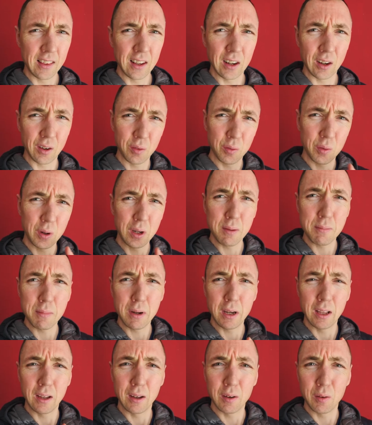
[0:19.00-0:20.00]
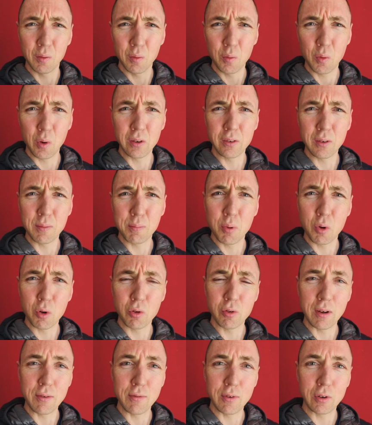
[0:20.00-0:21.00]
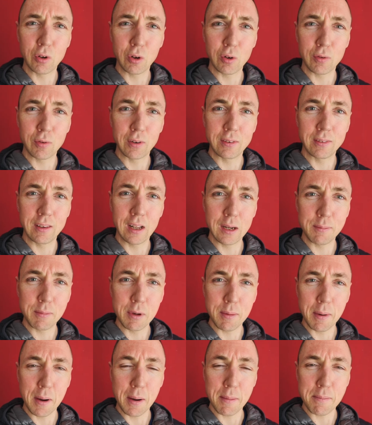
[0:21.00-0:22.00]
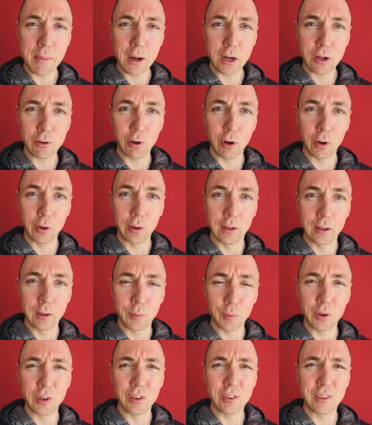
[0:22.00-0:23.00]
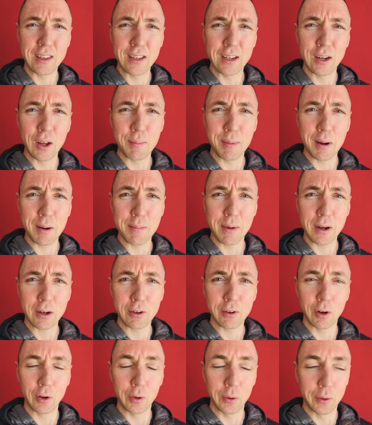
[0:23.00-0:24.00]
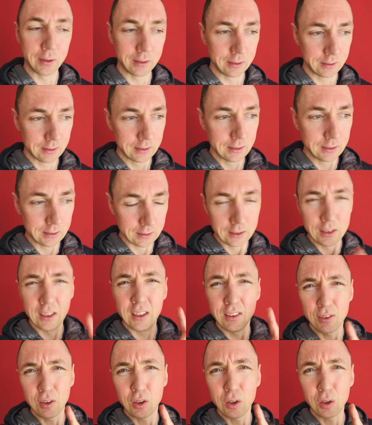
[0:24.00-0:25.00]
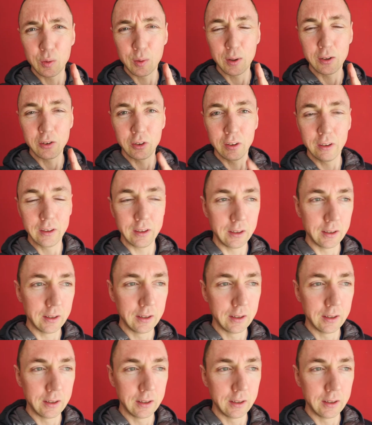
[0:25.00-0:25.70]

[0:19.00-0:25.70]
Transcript: Hello, wait a minute, why is a portrait photographer telling me about macro? What does he know about macro? It's a good question.